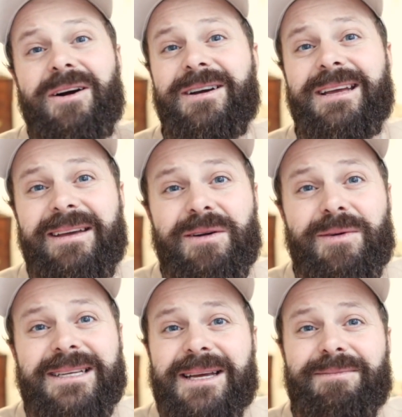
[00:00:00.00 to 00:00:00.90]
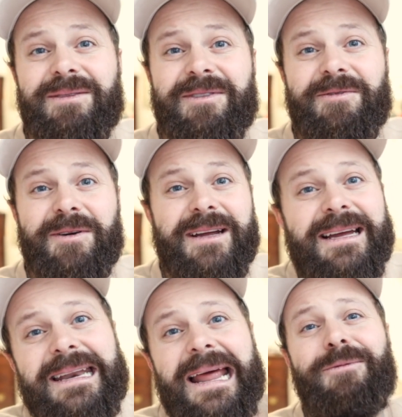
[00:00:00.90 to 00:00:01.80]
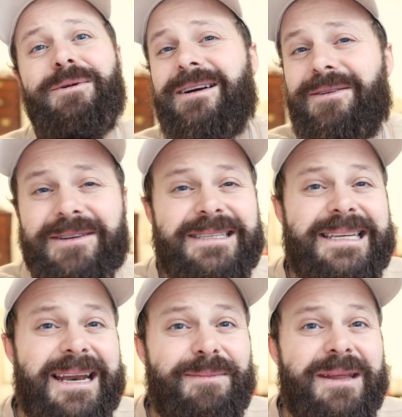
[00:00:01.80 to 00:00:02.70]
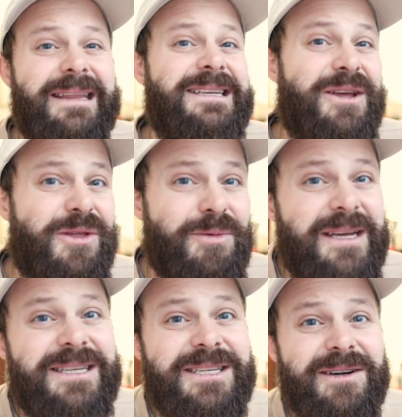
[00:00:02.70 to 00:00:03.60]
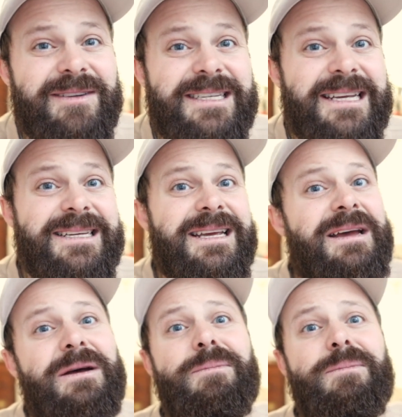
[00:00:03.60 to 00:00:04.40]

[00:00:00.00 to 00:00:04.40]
already giving away something for free. Now we're going to set up these 3 services,